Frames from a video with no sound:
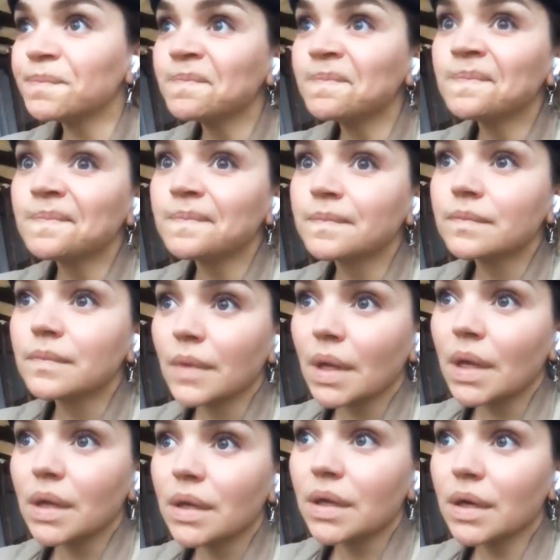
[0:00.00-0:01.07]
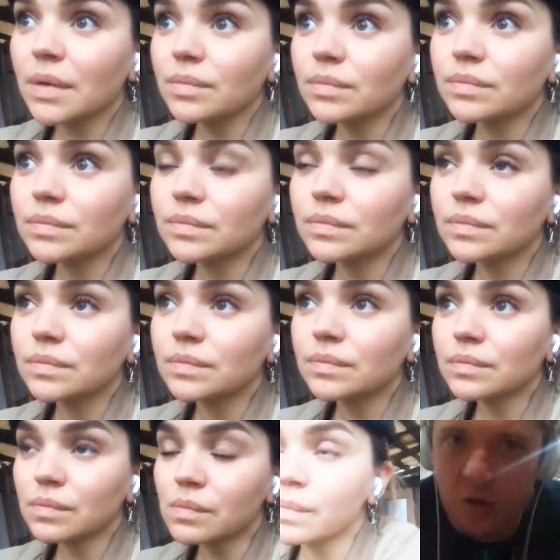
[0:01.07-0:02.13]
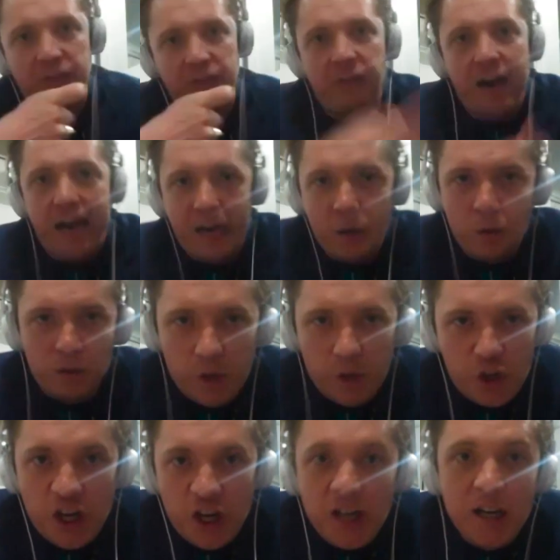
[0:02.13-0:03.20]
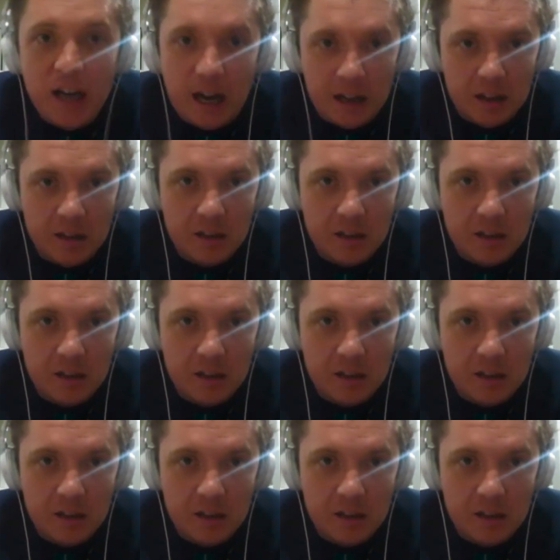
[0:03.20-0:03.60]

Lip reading: creating documents, yeah. but they're not mm-hmm. fighting with machine guns.